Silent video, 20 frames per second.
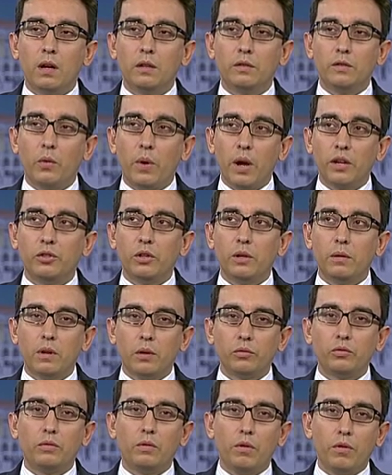So actually,
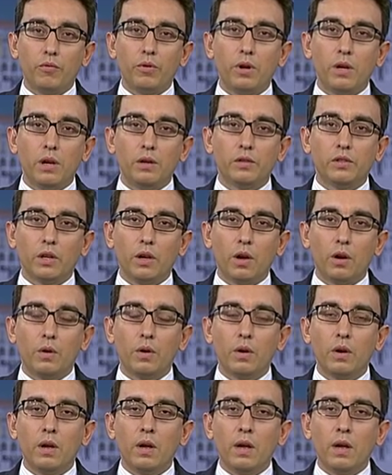not 3 years ago.